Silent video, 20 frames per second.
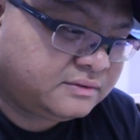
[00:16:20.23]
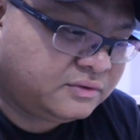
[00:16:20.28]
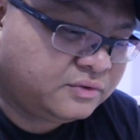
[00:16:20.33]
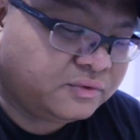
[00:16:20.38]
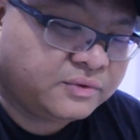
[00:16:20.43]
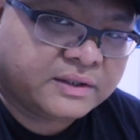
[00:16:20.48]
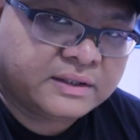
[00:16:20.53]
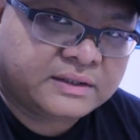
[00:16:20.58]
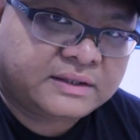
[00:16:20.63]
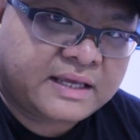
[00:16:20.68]

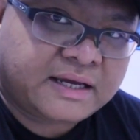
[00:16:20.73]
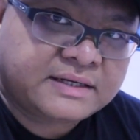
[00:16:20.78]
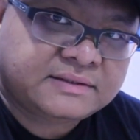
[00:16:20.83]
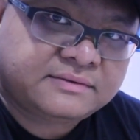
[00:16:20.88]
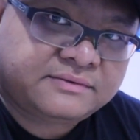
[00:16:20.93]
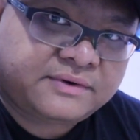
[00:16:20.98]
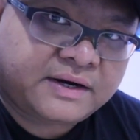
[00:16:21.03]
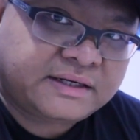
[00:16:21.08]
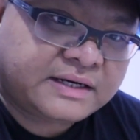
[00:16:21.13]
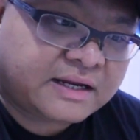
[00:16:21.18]
do a
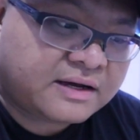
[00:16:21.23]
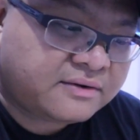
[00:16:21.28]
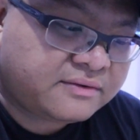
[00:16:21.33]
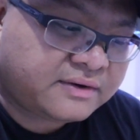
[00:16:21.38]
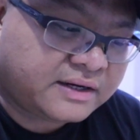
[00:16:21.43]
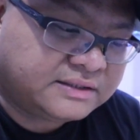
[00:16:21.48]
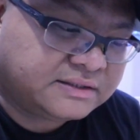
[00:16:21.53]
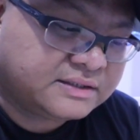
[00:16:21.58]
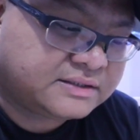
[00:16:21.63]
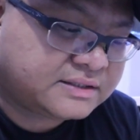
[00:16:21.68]
test right now,
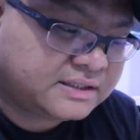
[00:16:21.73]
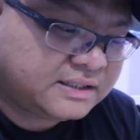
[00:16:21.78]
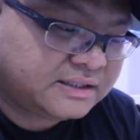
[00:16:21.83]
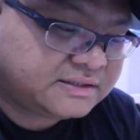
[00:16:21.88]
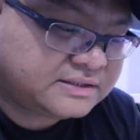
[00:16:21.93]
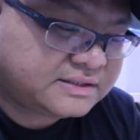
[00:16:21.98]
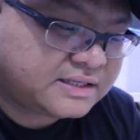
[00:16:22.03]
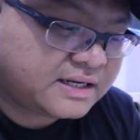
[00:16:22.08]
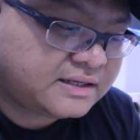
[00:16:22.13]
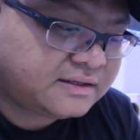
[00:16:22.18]
I just click
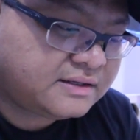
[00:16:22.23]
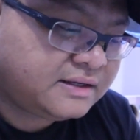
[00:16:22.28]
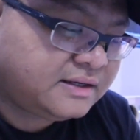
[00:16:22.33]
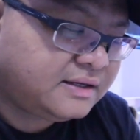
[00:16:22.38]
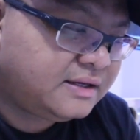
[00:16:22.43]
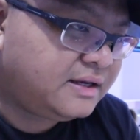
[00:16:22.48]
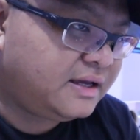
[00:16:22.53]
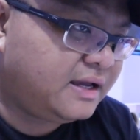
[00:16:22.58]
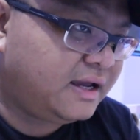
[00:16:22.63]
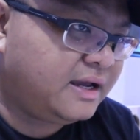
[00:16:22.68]
start,
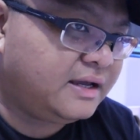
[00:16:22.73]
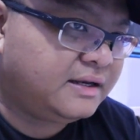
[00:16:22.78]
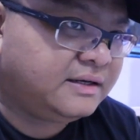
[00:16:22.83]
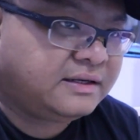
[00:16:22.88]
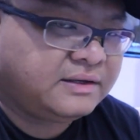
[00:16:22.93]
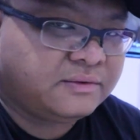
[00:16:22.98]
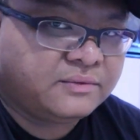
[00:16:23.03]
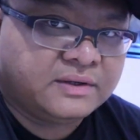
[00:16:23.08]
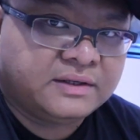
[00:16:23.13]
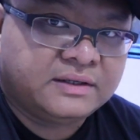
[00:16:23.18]
and
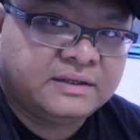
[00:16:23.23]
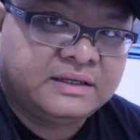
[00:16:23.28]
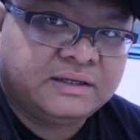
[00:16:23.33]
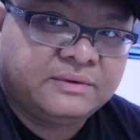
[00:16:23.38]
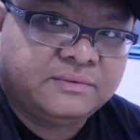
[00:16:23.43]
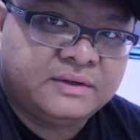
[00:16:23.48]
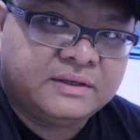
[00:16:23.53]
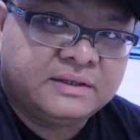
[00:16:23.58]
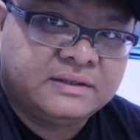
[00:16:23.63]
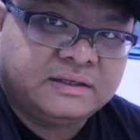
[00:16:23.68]
it will
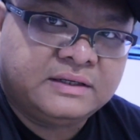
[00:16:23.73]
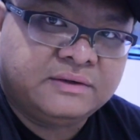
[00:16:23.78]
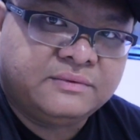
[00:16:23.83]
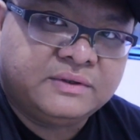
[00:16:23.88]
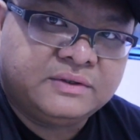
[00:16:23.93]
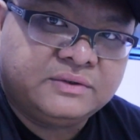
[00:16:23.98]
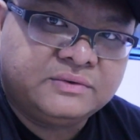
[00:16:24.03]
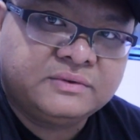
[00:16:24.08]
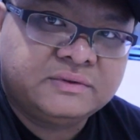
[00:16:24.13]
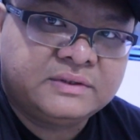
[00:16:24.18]

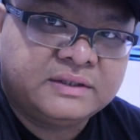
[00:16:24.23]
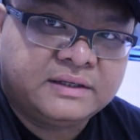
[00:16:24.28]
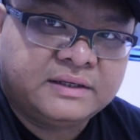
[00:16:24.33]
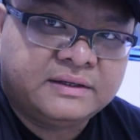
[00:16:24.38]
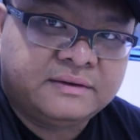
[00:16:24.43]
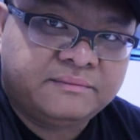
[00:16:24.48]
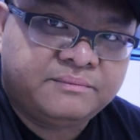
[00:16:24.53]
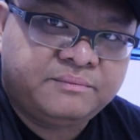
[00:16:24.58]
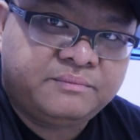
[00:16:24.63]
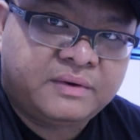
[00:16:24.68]
do the
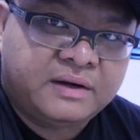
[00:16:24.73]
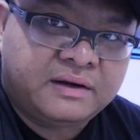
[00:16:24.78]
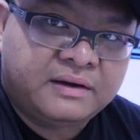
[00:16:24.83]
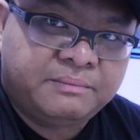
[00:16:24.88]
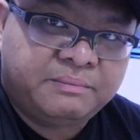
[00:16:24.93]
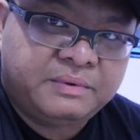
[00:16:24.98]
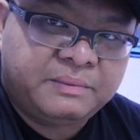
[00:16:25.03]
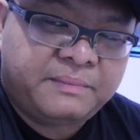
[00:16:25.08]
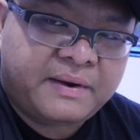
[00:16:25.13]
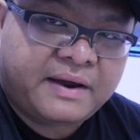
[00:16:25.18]

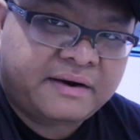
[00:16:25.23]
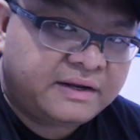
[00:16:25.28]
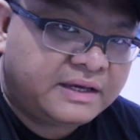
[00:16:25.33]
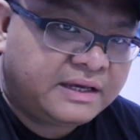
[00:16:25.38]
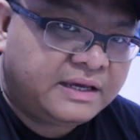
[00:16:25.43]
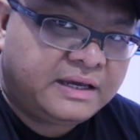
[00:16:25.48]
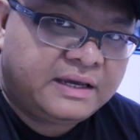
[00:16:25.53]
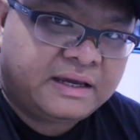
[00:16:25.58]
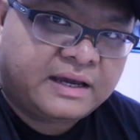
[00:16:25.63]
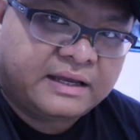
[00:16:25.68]

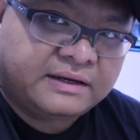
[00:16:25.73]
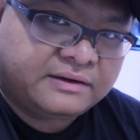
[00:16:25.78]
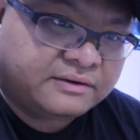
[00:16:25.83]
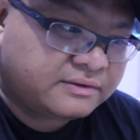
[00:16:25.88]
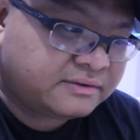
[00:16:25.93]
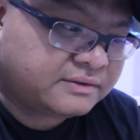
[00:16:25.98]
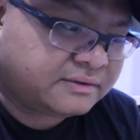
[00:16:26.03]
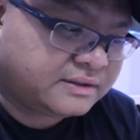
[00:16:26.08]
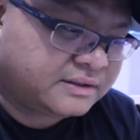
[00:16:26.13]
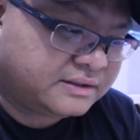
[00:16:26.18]
preparing
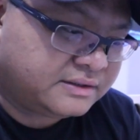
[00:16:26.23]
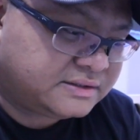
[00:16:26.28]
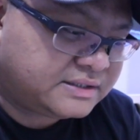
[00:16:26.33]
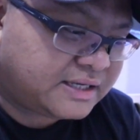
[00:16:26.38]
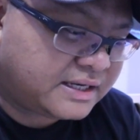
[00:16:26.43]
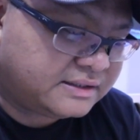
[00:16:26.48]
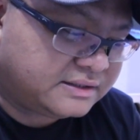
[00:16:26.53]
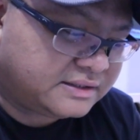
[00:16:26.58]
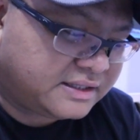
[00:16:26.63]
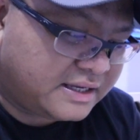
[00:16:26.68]
and
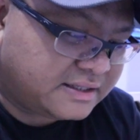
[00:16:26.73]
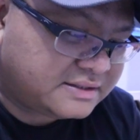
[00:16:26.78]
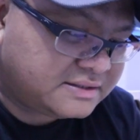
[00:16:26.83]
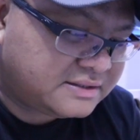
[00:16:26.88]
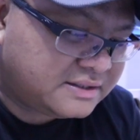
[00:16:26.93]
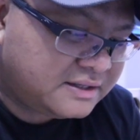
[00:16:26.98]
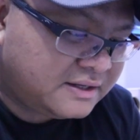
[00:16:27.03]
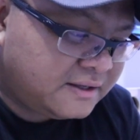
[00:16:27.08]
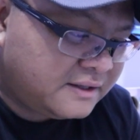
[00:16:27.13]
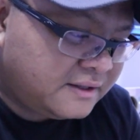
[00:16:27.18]
start the
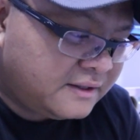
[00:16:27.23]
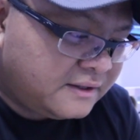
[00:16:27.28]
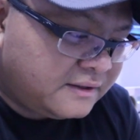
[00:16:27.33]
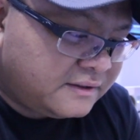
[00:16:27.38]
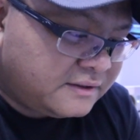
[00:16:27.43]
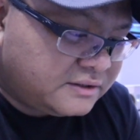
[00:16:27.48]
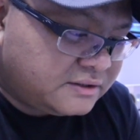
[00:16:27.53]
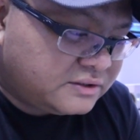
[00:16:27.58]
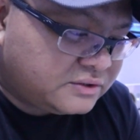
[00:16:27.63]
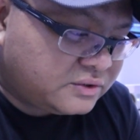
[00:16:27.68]
test.
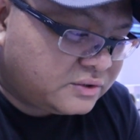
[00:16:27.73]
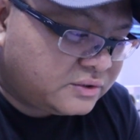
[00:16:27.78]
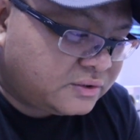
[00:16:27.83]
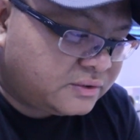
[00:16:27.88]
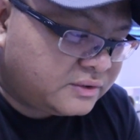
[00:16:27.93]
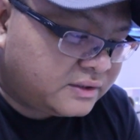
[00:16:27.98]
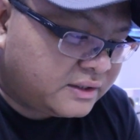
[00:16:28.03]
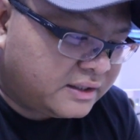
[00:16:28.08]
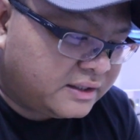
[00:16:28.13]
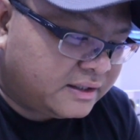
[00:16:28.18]

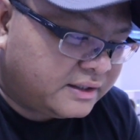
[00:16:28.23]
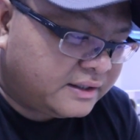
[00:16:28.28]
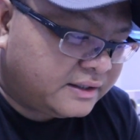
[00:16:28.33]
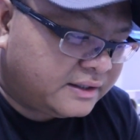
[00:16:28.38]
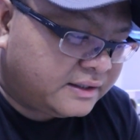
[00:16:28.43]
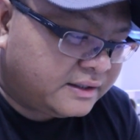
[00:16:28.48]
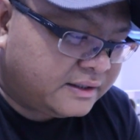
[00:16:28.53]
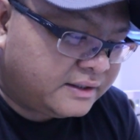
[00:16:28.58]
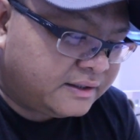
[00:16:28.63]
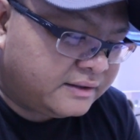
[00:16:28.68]
So
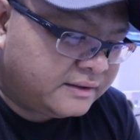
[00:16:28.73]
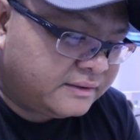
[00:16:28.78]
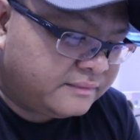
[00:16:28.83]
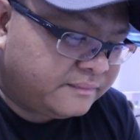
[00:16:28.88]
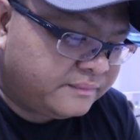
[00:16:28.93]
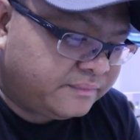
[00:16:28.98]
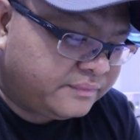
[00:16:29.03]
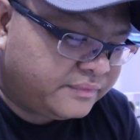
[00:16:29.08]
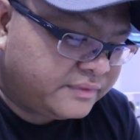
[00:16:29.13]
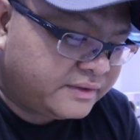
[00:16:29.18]

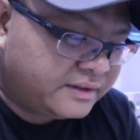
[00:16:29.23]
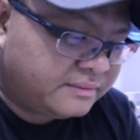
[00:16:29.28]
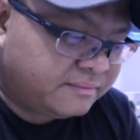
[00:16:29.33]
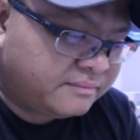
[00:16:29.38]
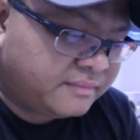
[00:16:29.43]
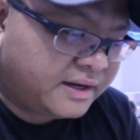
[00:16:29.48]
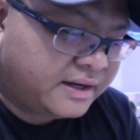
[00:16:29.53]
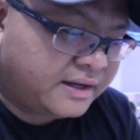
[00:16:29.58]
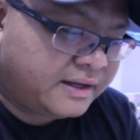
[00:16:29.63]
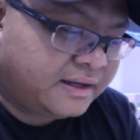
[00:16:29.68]

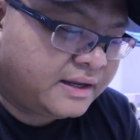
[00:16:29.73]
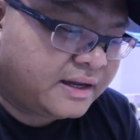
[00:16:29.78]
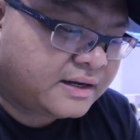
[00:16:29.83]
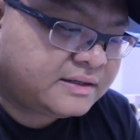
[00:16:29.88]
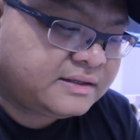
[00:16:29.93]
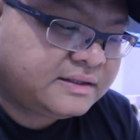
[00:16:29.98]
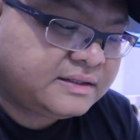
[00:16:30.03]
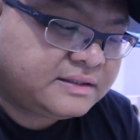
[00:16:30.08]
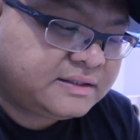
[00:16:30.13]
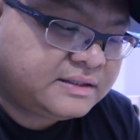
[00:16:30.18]
my
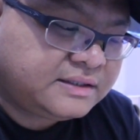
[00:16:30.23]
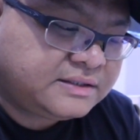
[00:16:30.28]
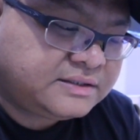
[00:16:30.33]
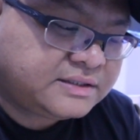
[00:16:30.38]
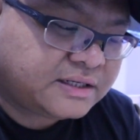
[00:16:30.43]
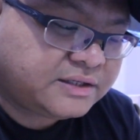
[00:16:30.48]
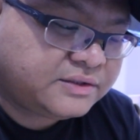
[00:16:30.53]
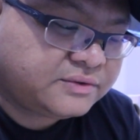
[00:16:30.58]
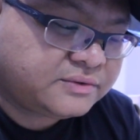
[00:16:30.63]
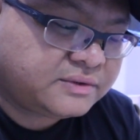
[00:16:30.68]
alkalinity
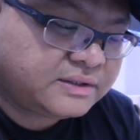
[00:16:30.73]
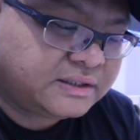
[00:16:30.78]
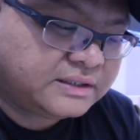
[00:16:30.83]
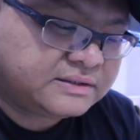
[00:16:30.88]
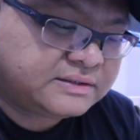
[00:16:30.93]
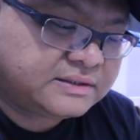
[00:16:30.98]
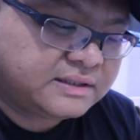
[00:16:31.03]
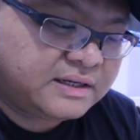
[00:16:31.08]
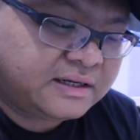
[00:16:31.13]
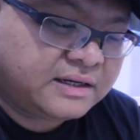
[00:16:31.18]
schedule
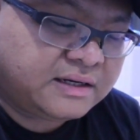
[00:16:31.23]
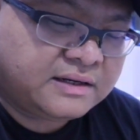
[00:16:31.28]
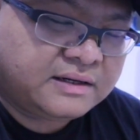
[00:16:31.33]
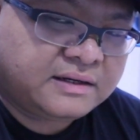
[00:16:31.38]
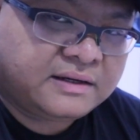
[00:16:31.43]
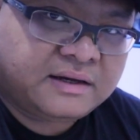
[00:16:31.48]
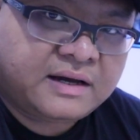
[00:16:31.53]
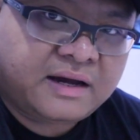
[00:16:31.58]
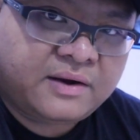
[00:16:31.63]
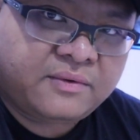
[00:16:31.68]
is
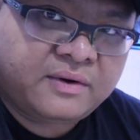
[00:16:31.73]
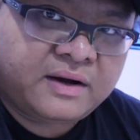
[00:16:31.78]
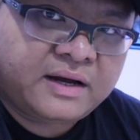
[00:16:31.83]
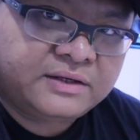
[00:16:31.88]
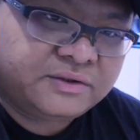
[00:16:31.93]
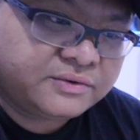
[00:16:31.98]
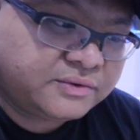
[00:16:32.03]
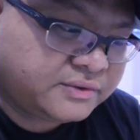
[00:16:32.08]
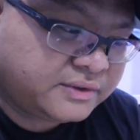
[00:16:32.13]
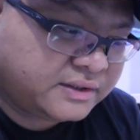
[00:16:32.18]
I
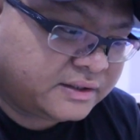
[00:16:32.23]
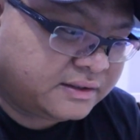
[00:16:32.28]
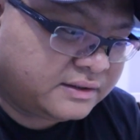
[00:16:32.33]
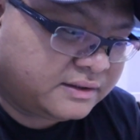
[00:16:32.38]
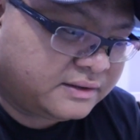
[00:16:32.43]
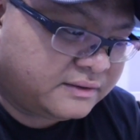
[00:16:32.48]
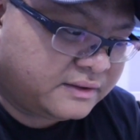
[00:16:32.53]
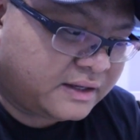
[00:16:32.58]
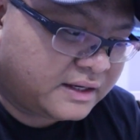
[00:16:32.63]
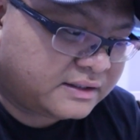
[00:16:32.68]
do
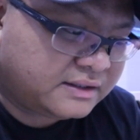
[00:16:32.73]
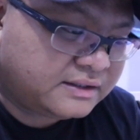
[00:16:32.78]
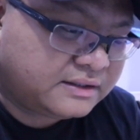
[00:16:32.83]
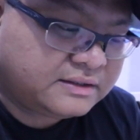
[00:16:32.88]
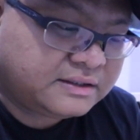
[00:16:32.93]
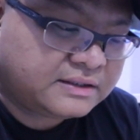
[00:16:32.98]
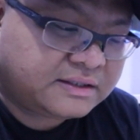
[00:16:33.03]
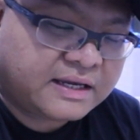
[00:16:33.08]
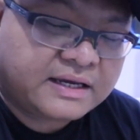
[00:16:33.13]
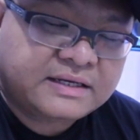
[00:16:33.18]
a
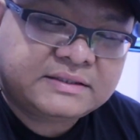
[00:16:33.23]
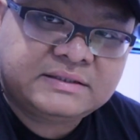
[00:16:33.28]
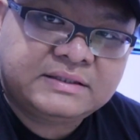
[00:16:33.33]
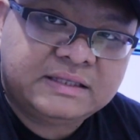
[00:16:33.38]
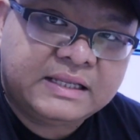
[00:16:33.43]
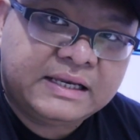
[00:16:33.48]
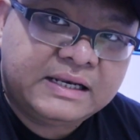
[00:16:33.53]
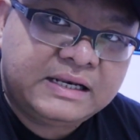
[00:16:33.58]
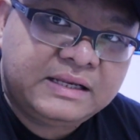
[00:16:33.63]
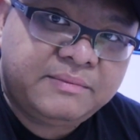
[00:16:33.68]
alkalinity test
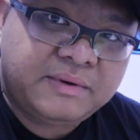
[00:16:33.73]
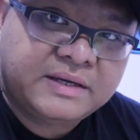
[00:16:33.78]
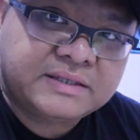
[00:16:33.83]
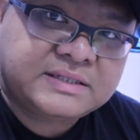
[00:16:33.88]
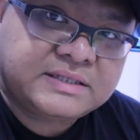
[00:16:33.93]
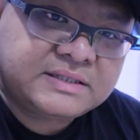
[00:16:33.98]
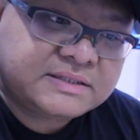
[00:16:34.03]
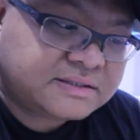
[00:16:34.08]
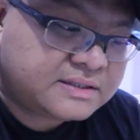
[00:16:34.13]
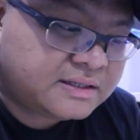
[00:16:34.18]
daily
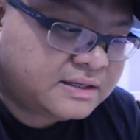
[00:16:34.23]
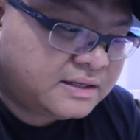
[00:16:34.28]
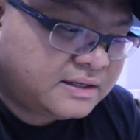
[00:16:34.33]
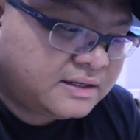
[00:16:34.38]
basis